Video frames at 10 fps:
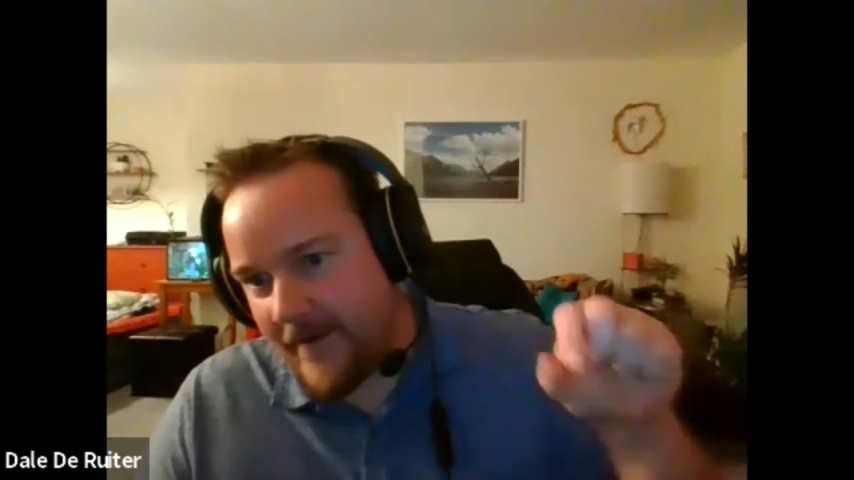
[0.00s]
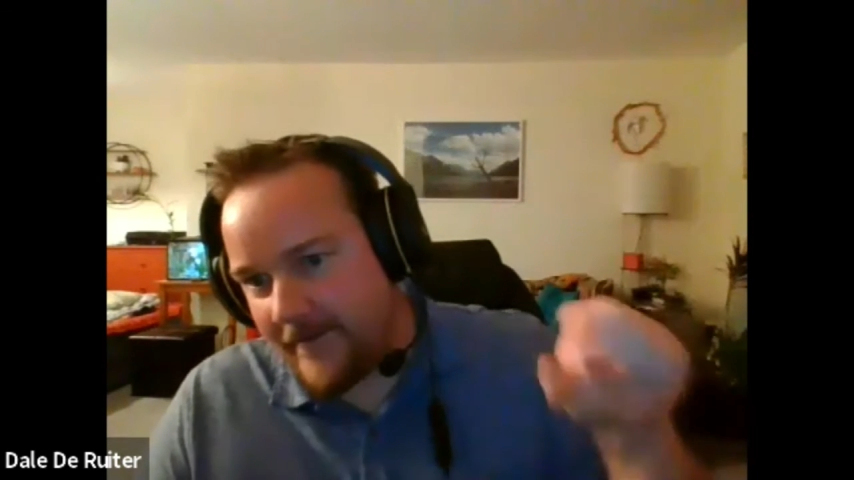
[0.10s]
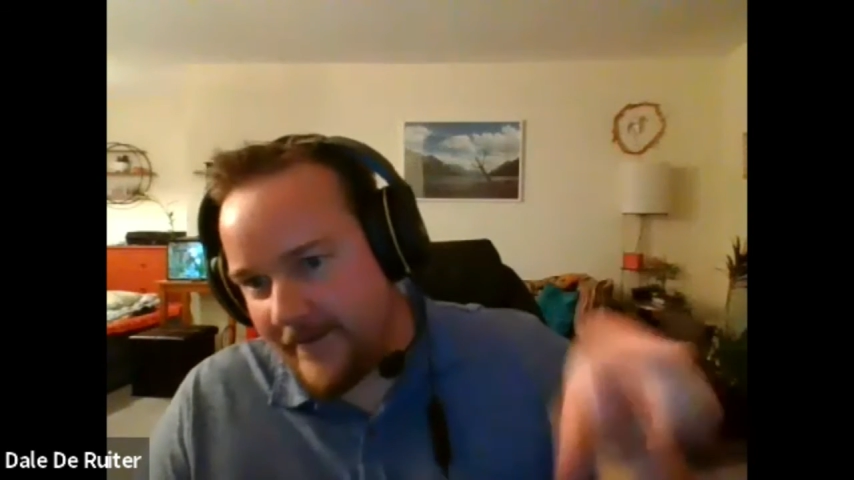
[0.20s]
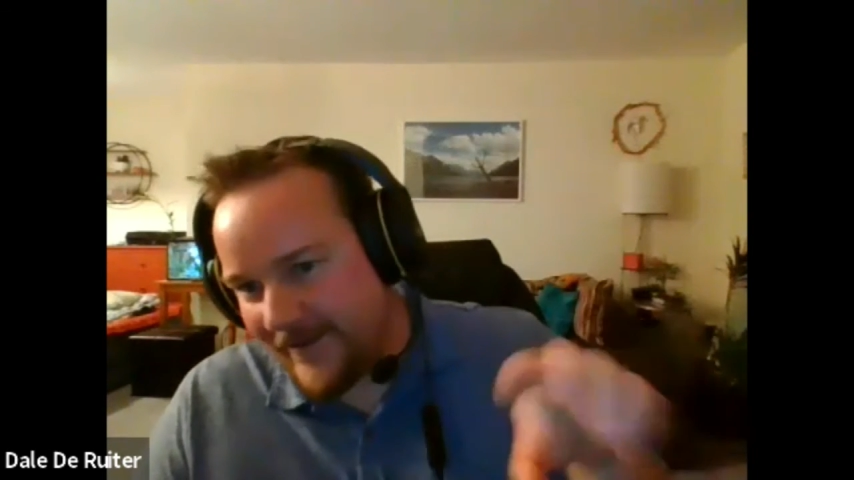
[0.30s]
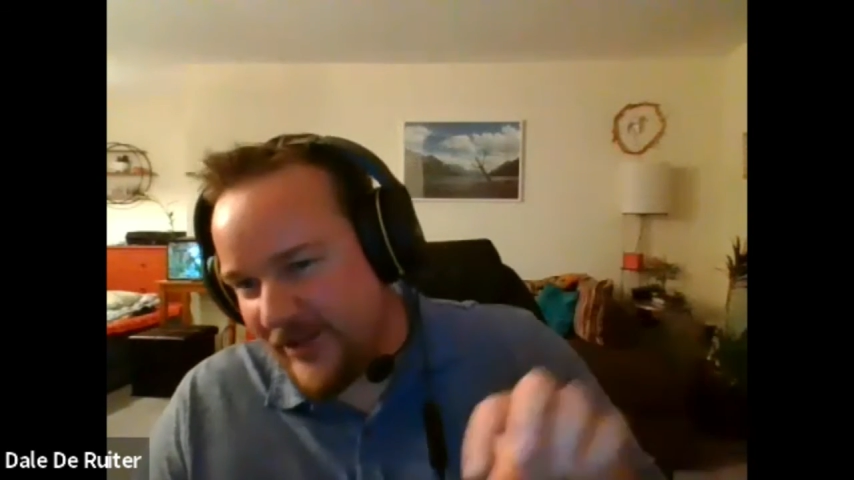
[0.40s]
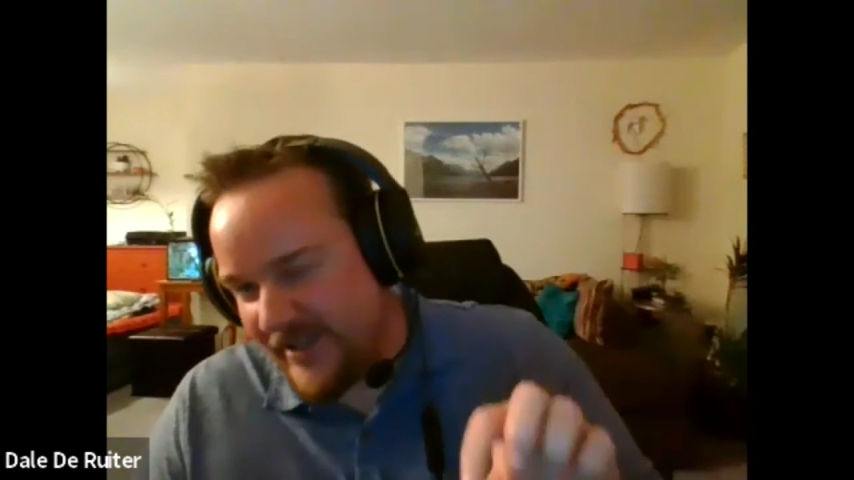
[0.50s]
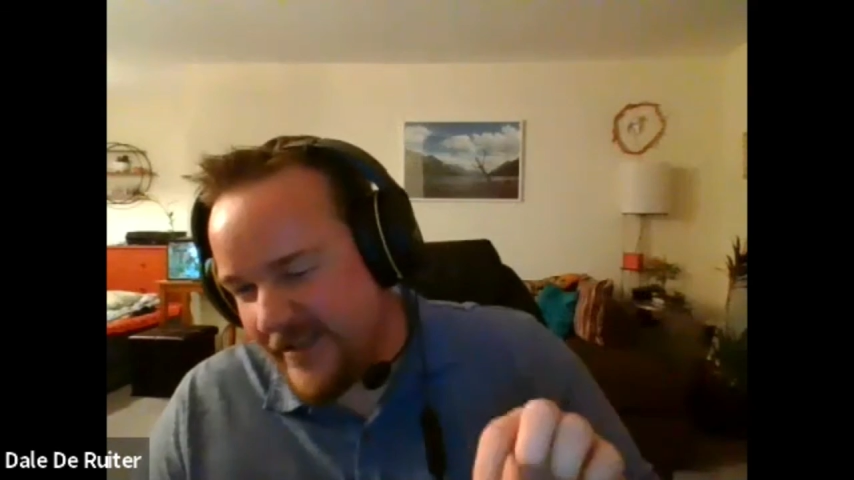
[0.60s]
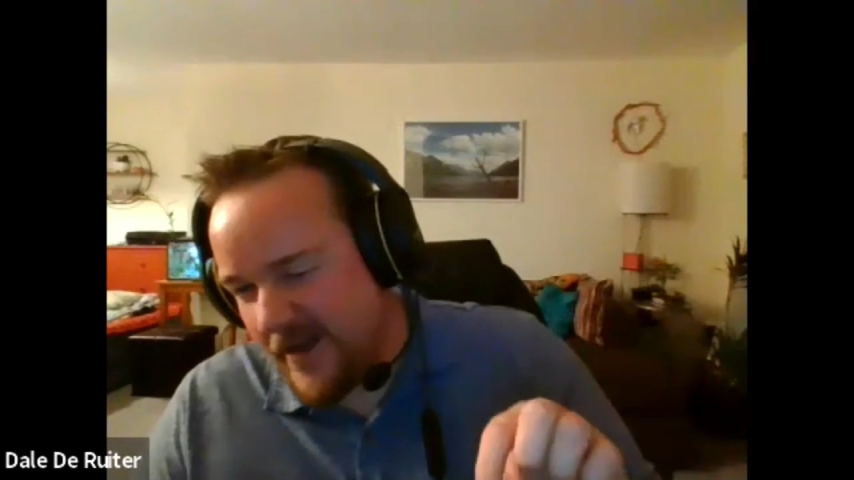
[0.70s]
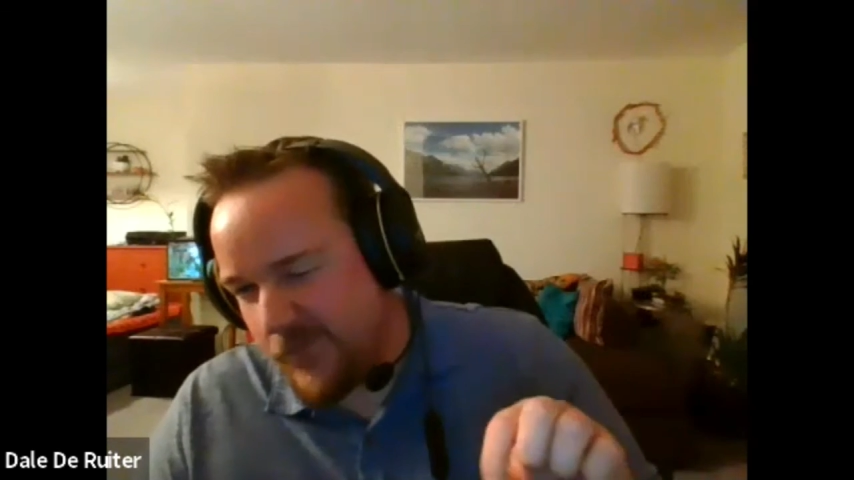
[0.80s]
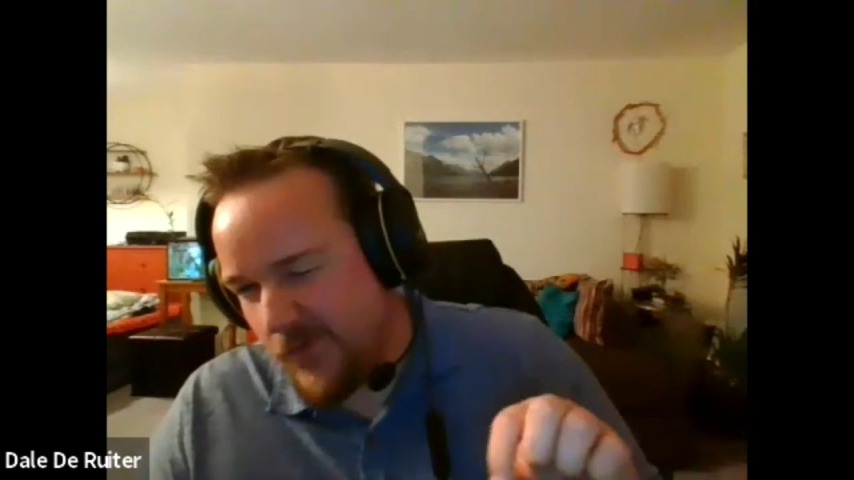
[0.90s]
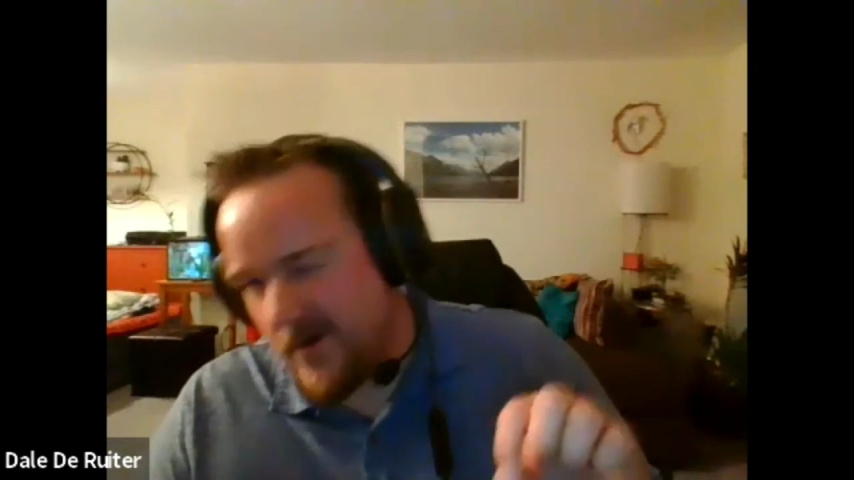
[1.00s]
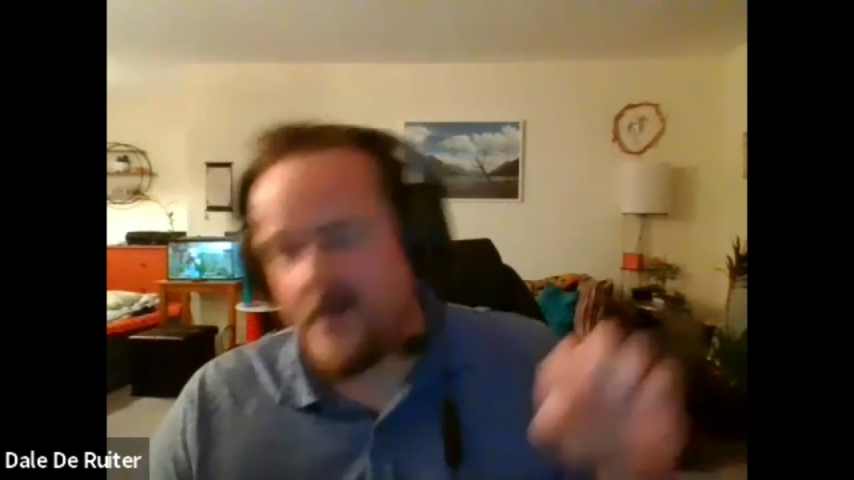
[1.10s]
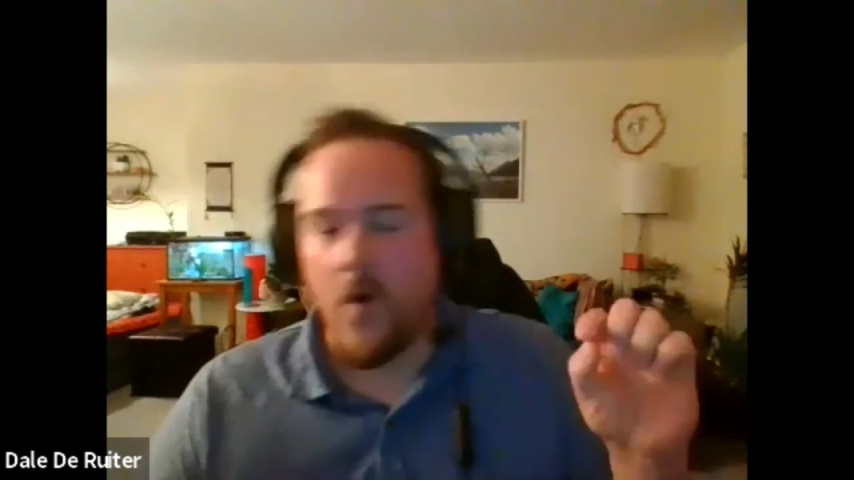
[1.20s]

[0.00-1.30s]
like cleaned up one,